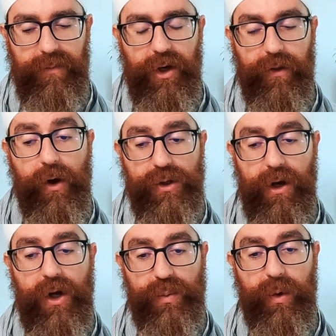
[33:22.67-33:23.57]
know, those
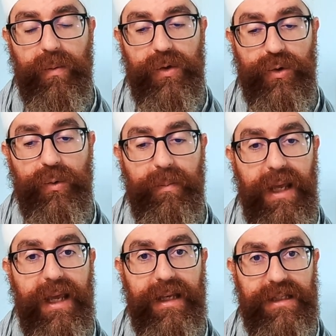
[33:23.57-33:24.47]
laws should
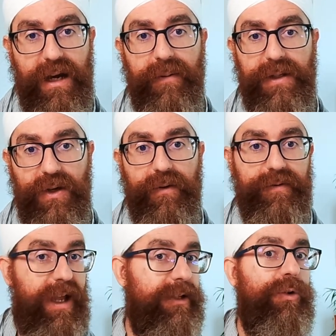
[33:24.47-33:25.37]
be in service
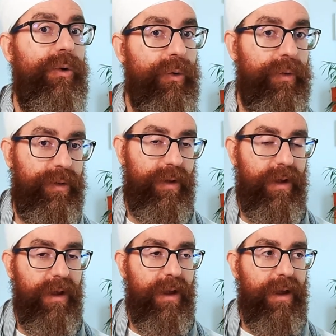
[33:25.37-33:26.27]
of their truth.
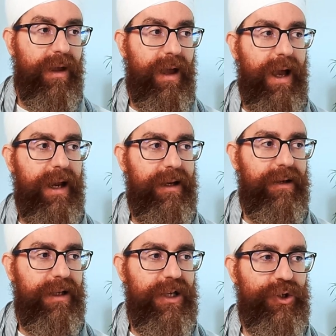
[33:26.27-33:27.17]

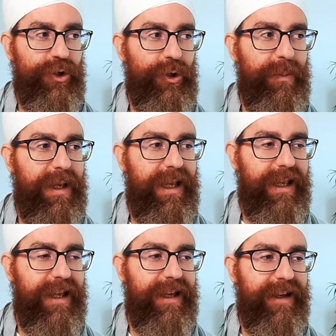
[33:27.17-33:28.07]
And it should
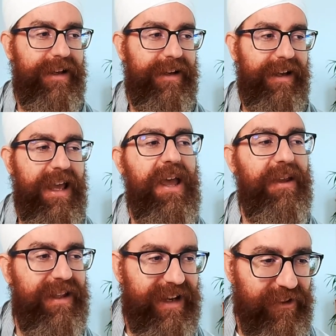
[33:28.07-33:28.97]
be,
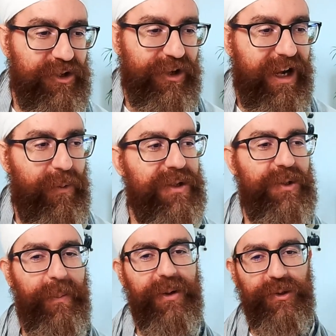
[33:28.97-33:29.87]
traditionally it was
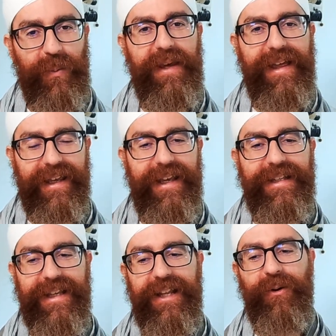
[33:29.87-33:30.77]
supposed to be the
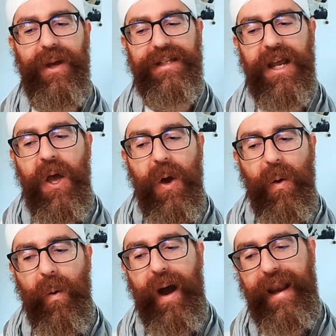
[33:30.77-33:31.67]
kings and the queens
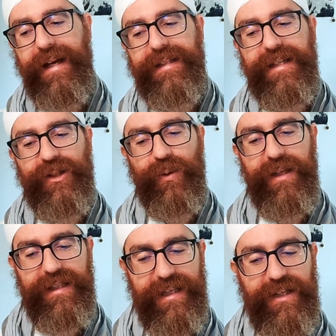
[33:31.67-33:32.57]
who had access to
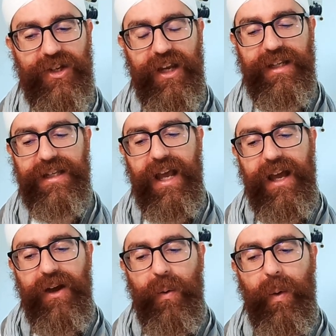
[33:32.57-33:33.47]
these teachings,
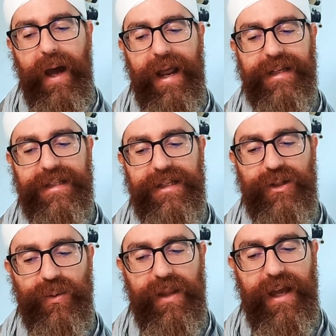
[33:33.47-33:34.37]
who had access
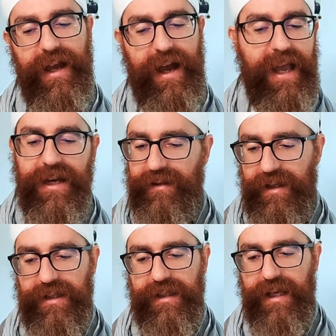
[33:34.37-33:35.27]
to the higher
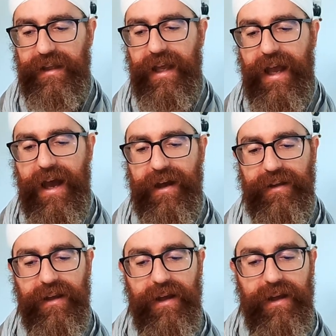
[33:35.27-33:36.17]
teachings, and they
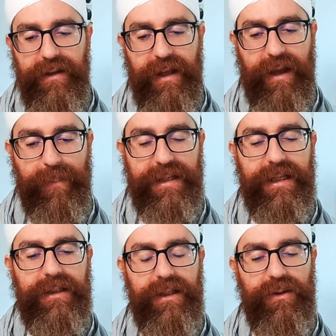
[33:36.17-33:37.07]
had the
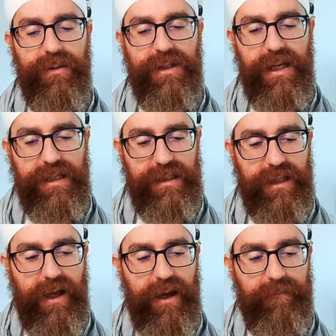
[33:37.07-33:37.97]
capacity to just
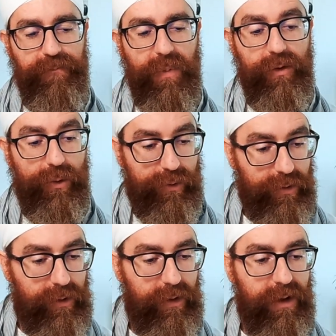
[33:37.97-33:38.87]
to
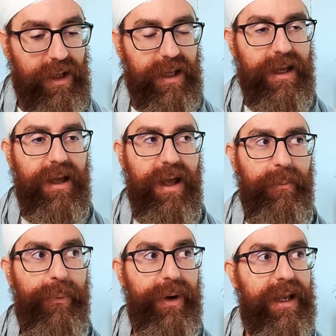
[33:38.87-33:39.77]
rule,
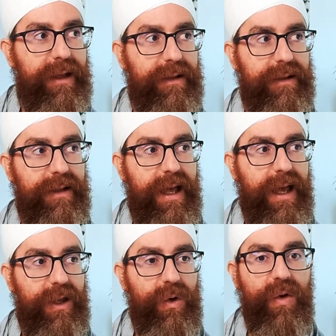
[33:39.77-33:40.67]
bring
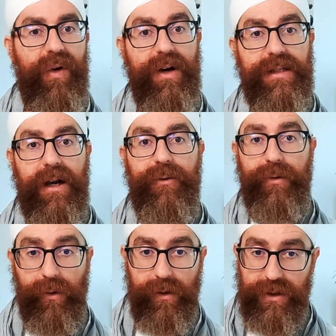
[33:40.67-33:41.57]
the universal
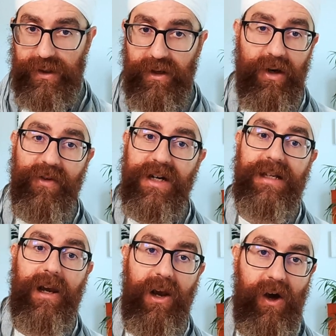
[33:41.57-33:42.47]
rules, the
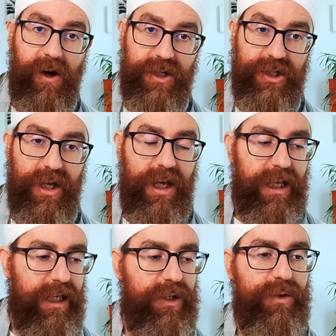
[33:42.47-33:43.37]
universal laws
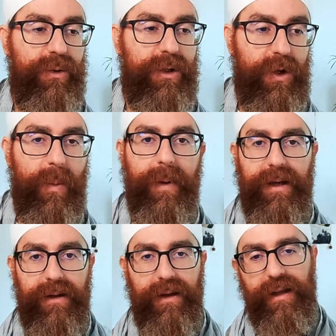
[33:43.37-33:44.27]
into
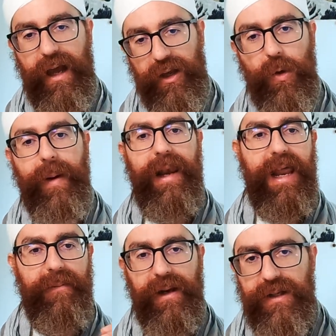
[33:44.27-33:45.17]
human, in a human
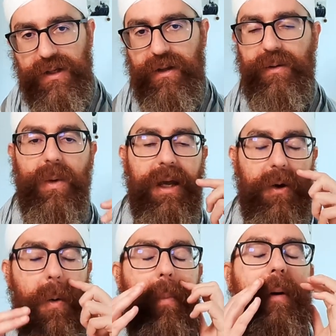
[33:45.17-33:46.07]
level, so that we
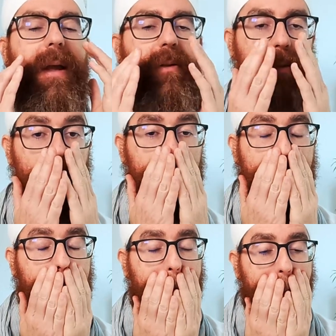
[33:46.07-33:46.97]
can operate through them.